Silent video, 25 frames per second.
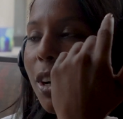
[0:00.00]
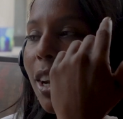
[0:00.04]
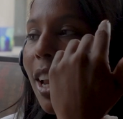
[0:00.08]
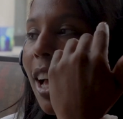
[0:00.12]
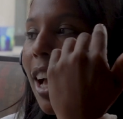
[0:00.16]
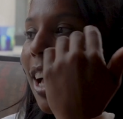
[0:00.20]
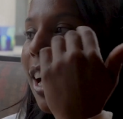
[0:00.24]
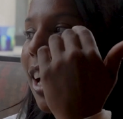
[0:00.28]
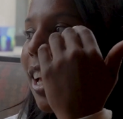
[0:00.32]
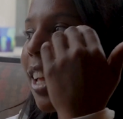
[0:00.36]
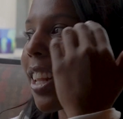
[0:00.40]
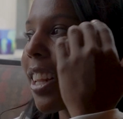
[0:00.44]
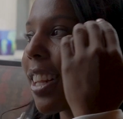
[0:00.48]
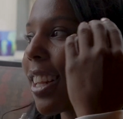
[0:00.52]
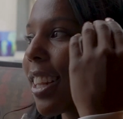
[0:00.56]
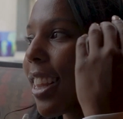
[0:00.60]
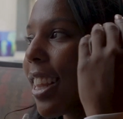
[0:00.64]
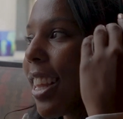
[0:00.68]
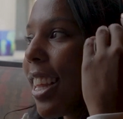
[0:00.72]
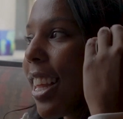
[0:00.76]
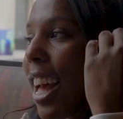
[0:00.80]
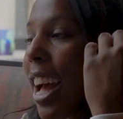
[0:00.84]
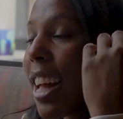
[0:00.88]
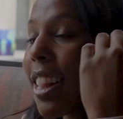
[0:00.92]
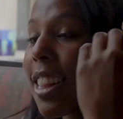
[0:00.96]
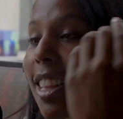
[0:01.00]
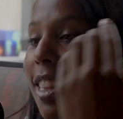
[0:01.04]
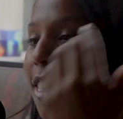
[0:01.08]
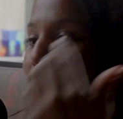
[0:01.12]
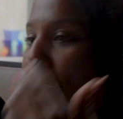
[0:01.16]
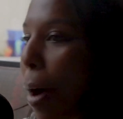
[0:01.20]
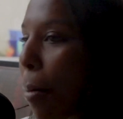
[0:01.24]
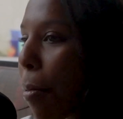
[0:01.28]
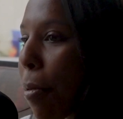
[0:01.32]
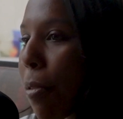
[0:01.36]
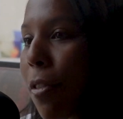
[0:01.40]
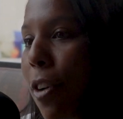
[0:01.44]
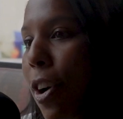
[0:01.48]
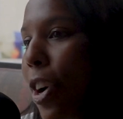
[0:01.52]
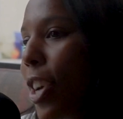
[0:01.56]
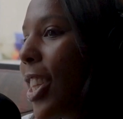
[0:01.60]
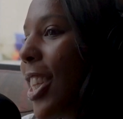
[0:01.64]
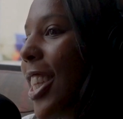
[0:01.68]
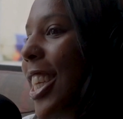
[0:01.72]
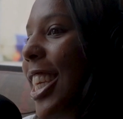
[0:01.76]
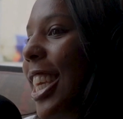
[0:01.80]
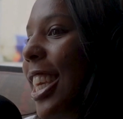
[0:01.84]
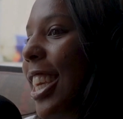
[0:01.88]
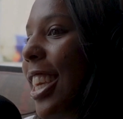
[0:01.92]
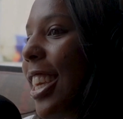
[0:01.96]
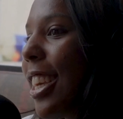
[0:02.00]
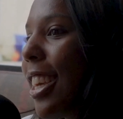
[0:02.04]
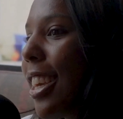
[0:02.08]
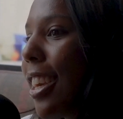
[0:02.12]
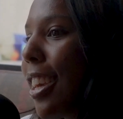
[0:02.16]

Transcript: not at the top of our league.